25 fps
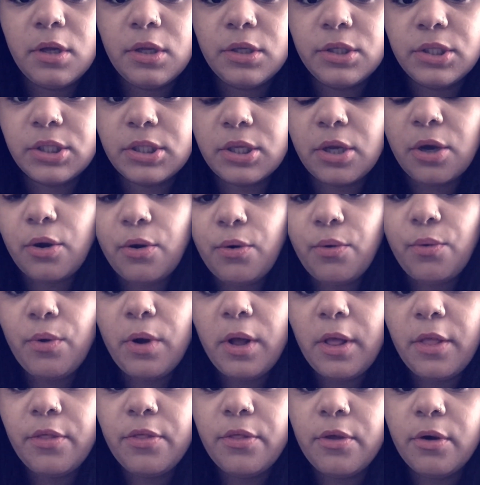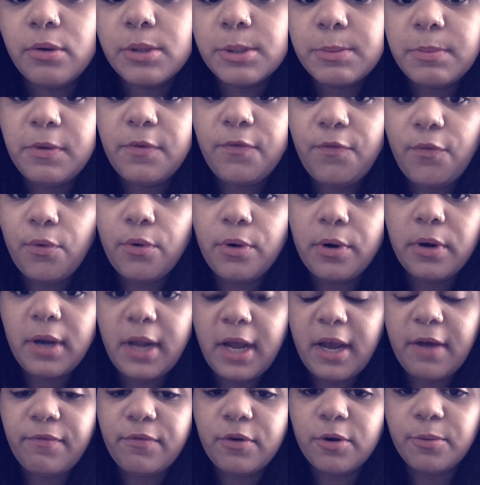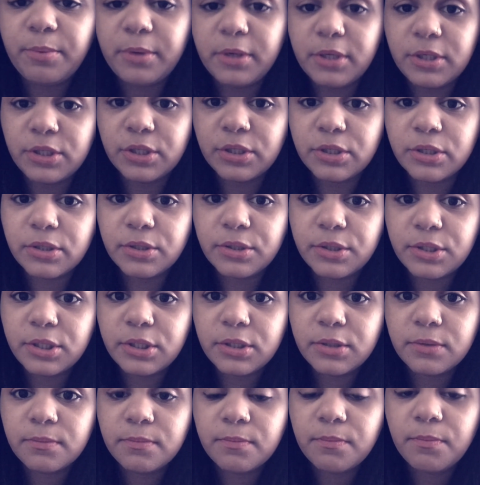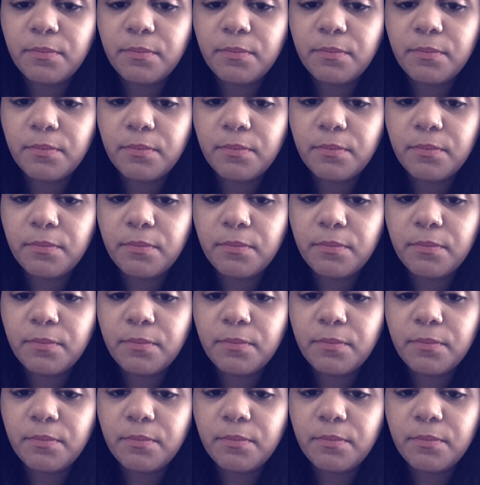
So those before and after pictures,